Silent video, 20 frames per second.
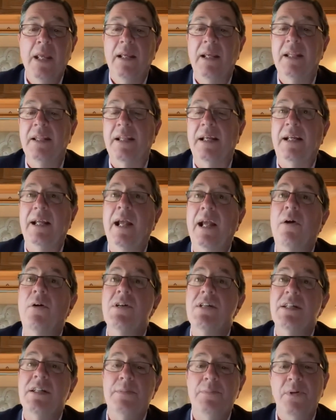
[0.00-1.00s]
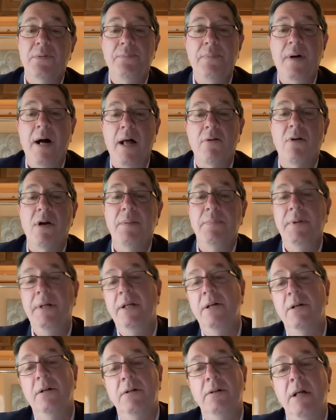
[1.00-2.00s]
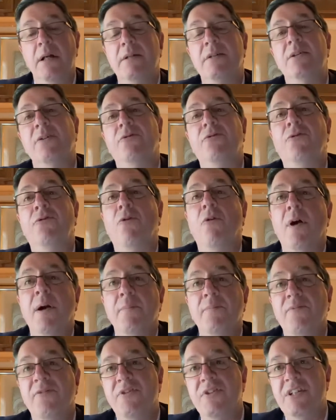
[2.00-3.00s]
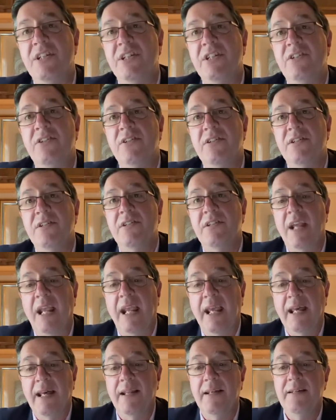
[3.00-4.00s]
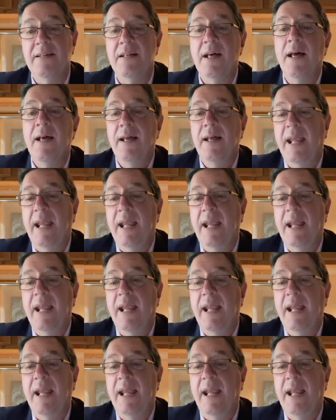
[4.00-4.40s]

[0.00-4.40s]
in the charism of Padre Pio to form physicians and